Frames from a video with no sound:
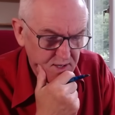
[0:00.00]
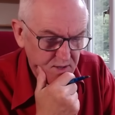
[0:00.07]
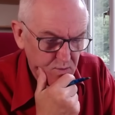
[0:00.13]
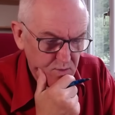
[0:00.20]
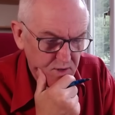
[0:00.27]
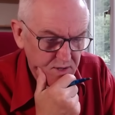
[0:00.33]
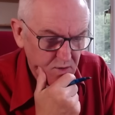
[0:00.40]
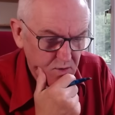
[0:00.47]

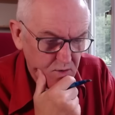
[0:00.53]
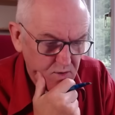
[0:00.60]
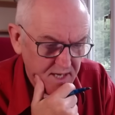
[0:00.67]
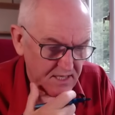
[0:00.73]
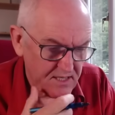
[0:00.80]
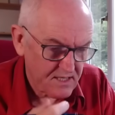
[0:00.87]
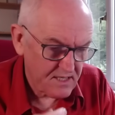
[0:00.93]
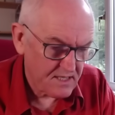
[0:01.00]
with all
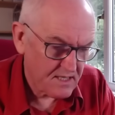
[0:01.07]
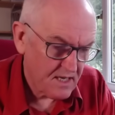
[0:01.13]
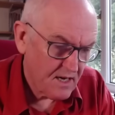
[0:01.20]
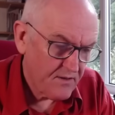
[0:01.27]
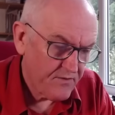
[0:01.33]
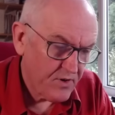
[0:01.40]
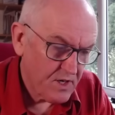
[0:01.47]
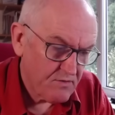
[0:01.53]
cases fully